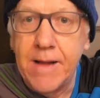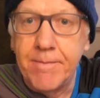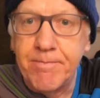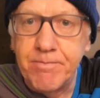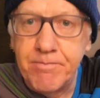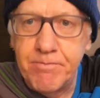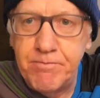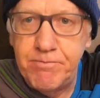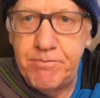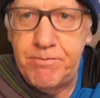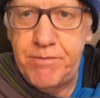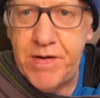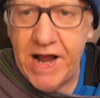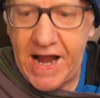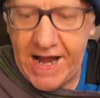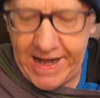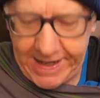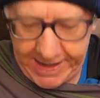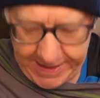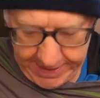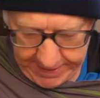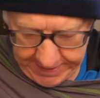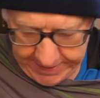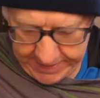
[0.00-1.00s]

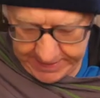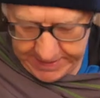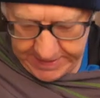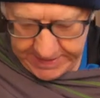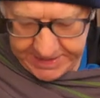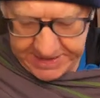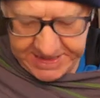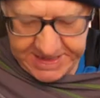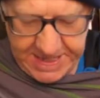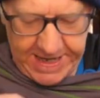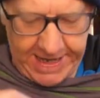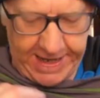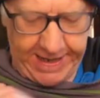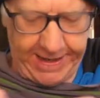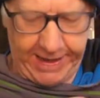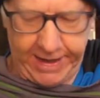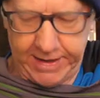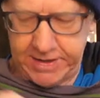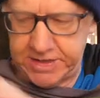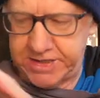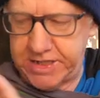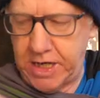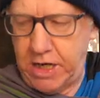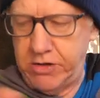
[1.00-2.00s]
back in the
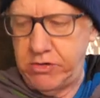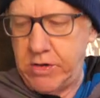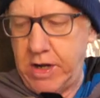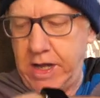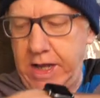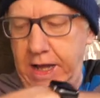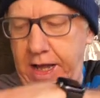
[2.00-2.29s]
day. So